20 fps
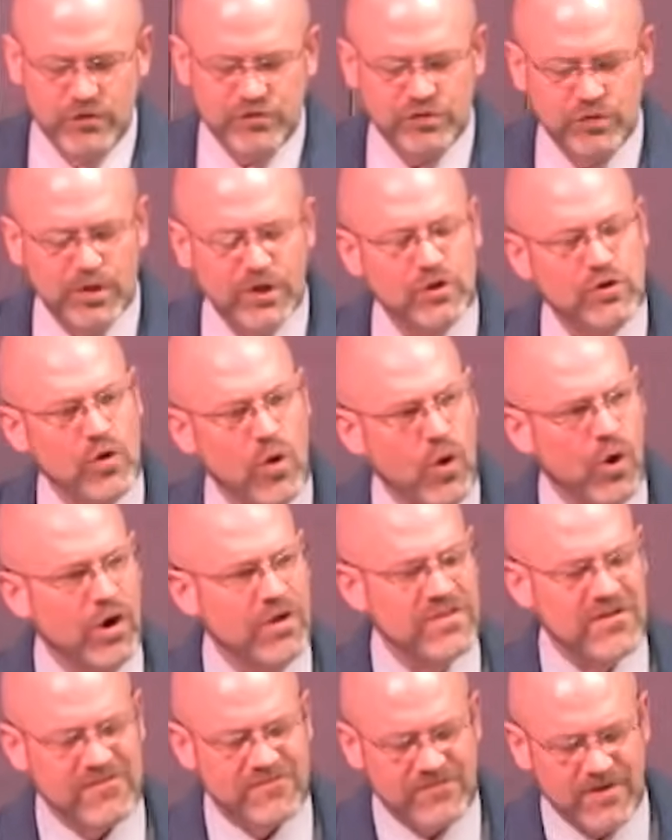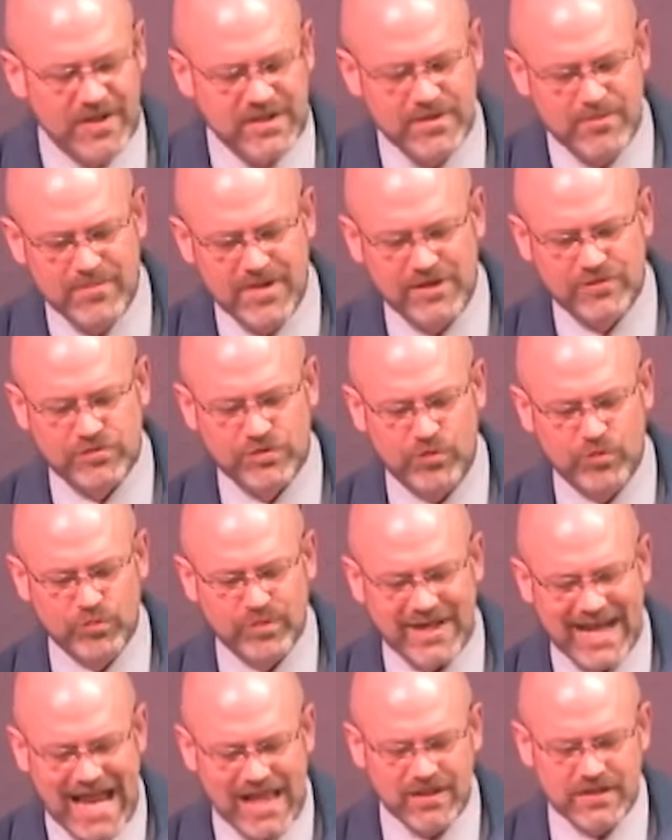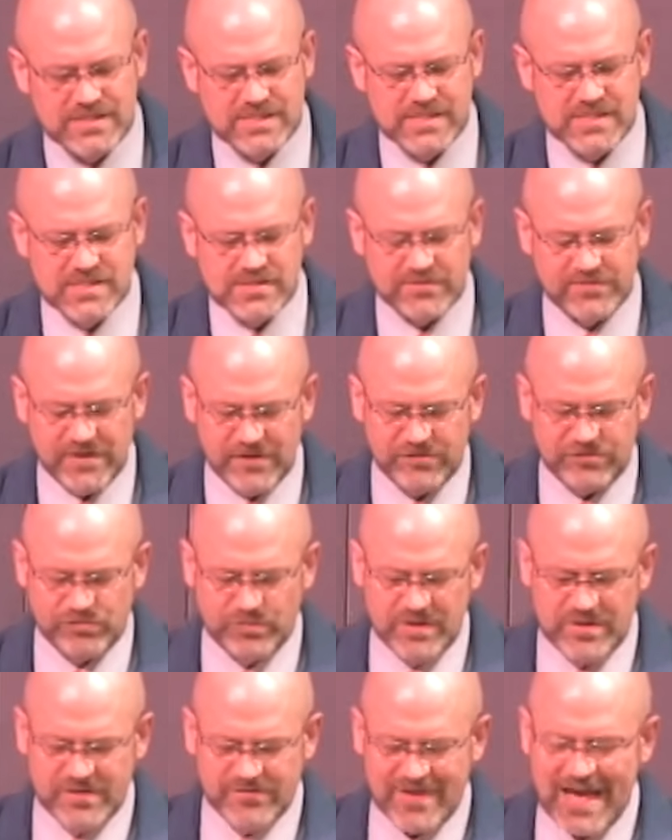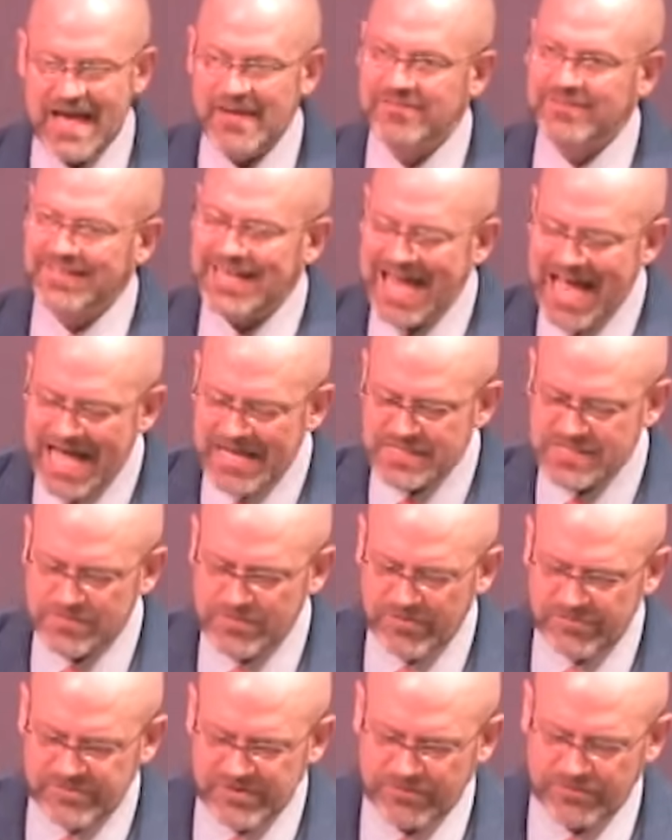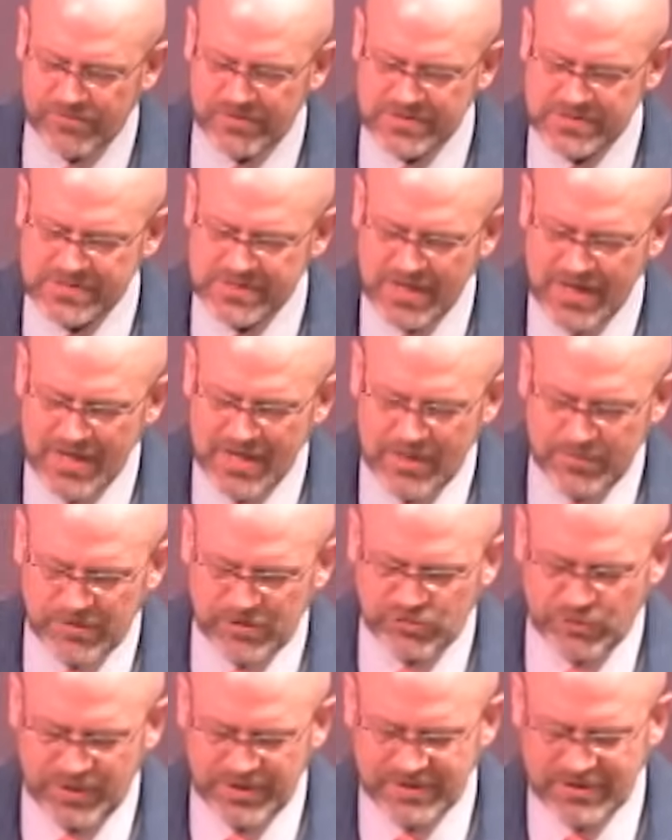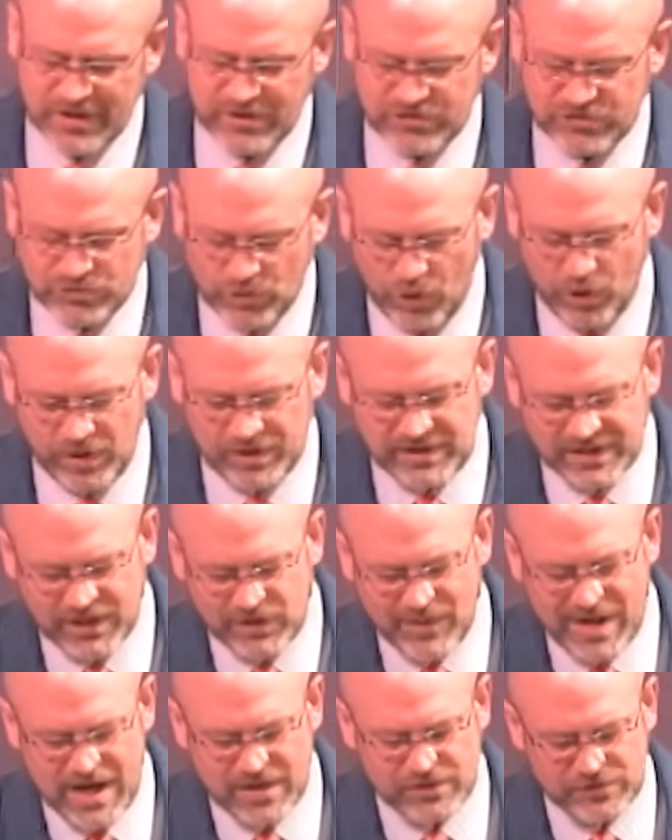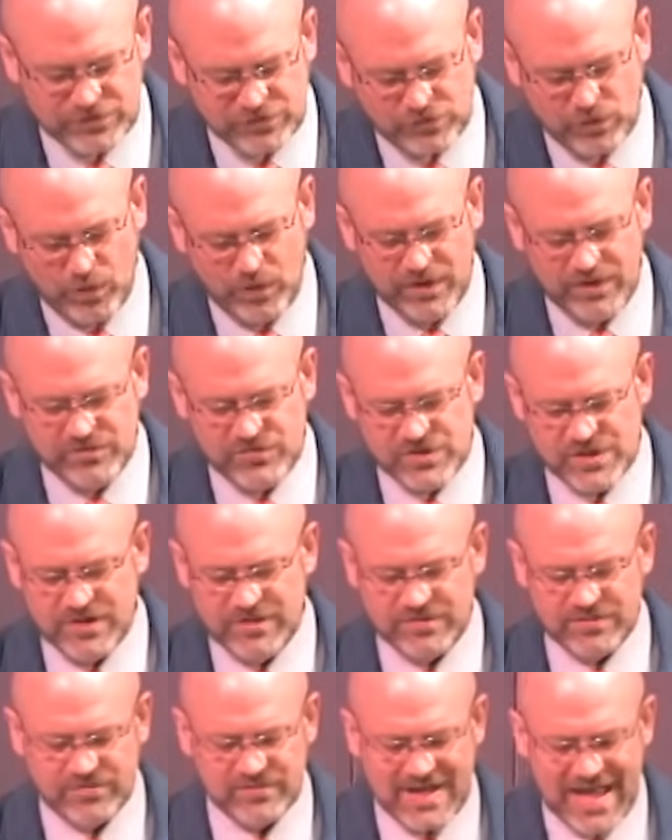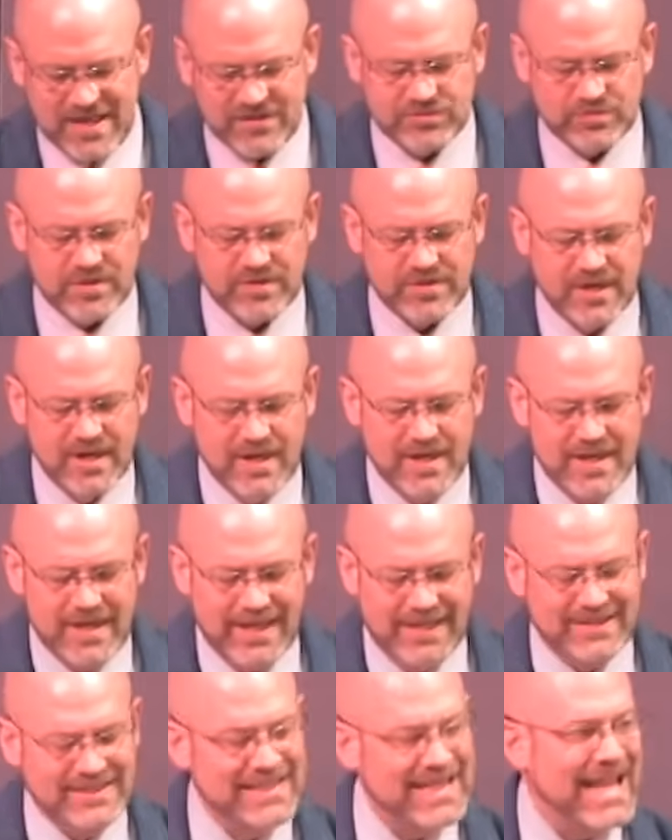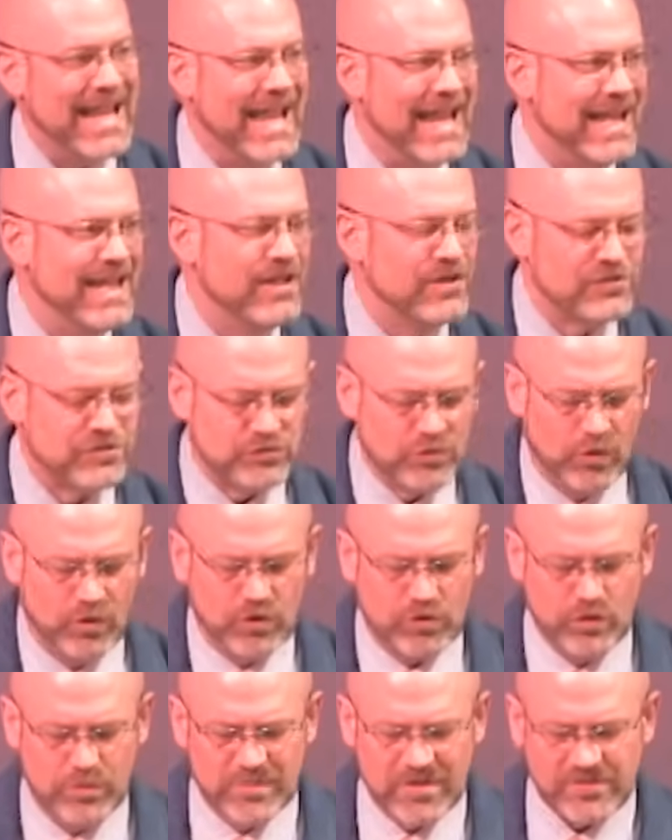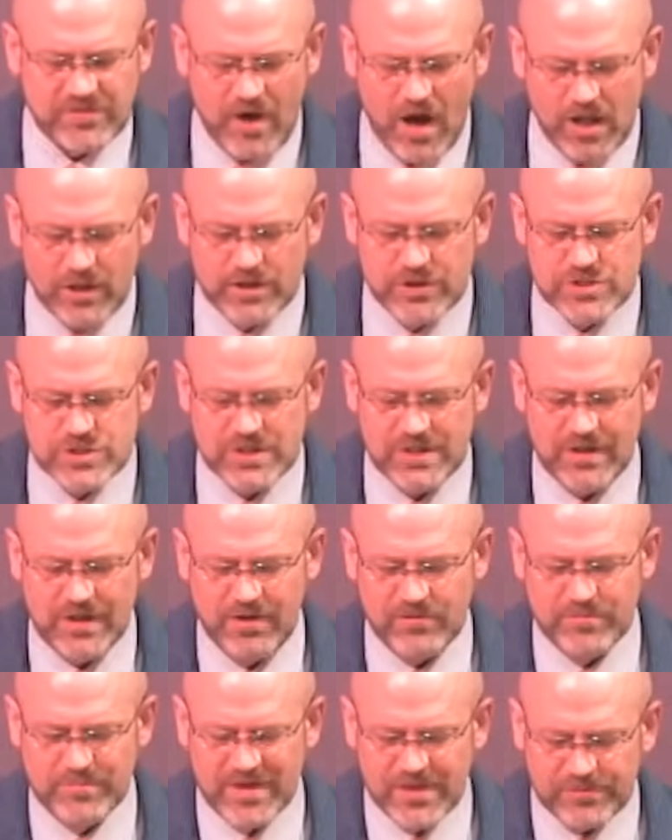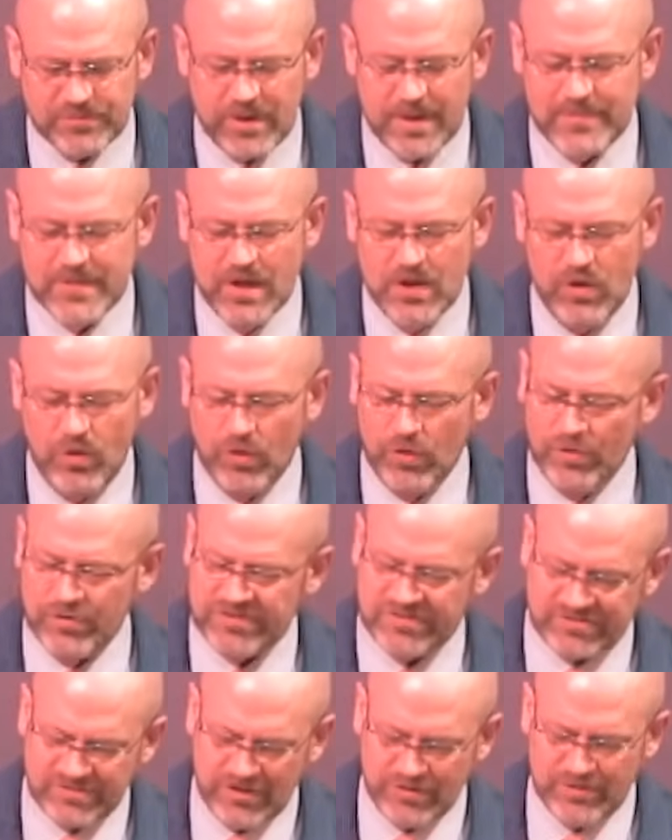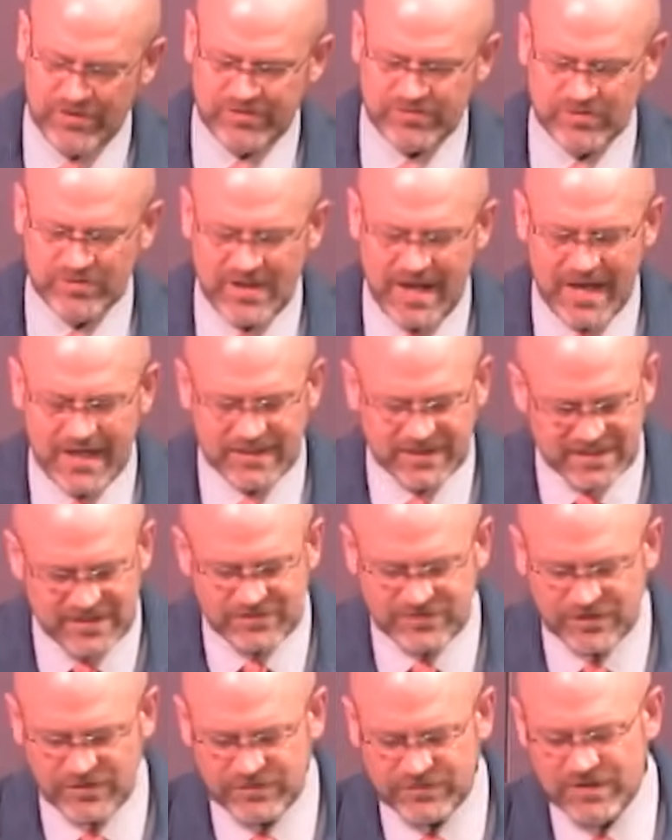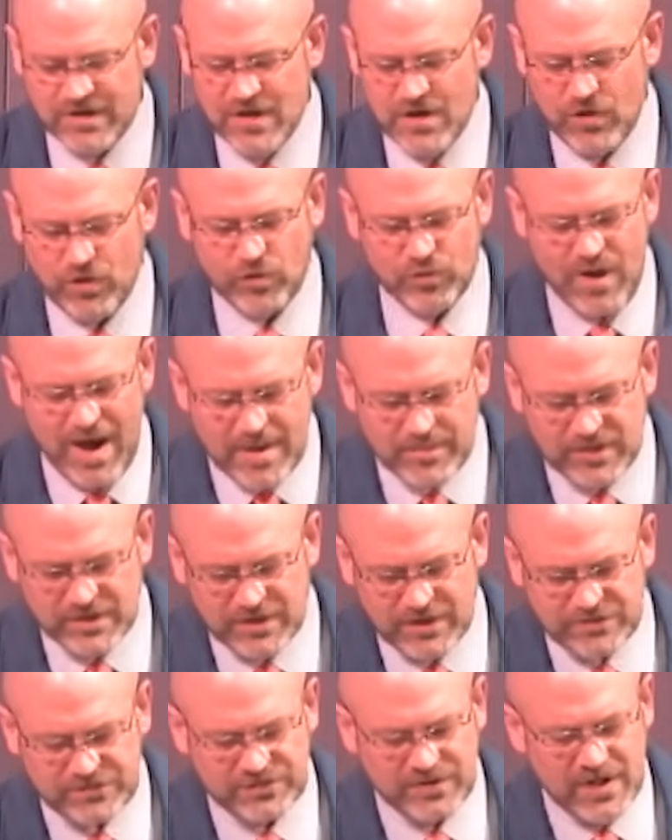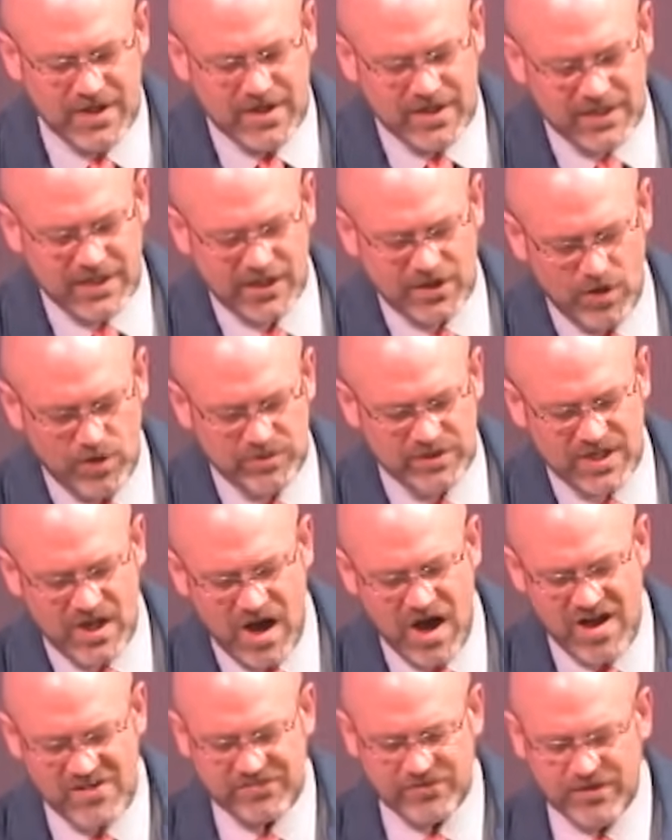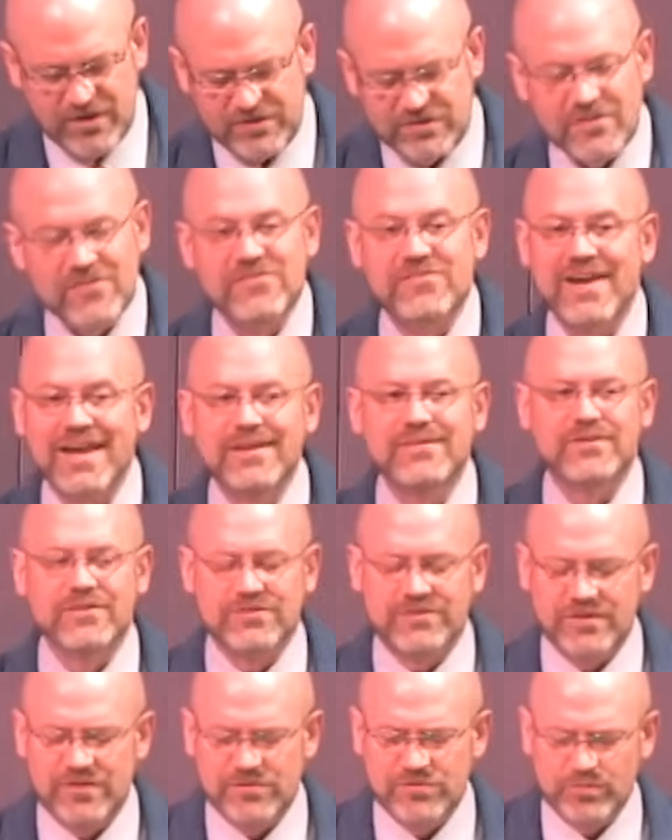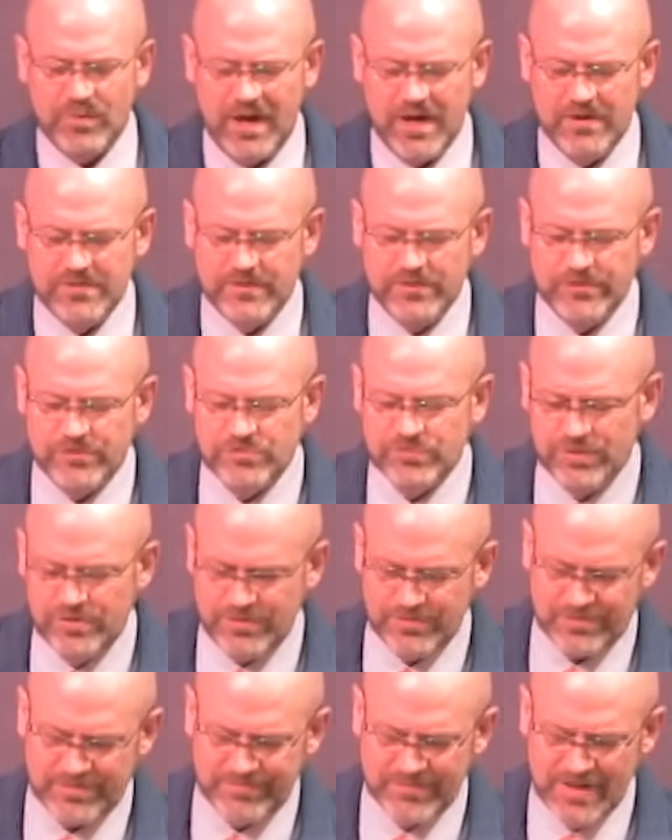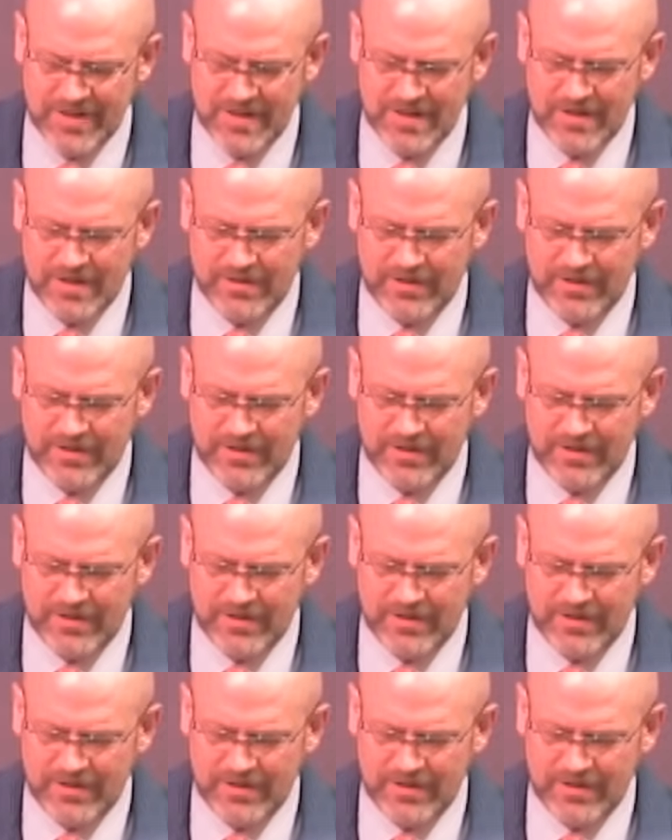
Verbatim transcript: those who ignore the fundamental realities of history, the vast chasm of difference, between the historically grounded story of Jesus of Nazareth and the ahistorical mythology of Mithra or Osiris or Dionysus or Romulus can only offer us fantasies rather than the truth.